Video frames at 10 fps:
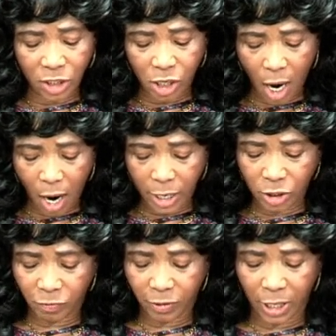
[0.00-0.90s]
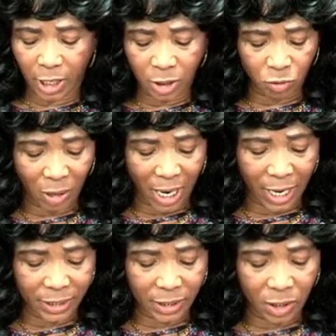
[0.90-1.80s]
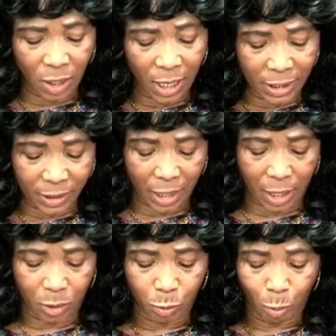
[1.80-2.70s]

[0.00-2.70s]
charge for the Israelites to listen,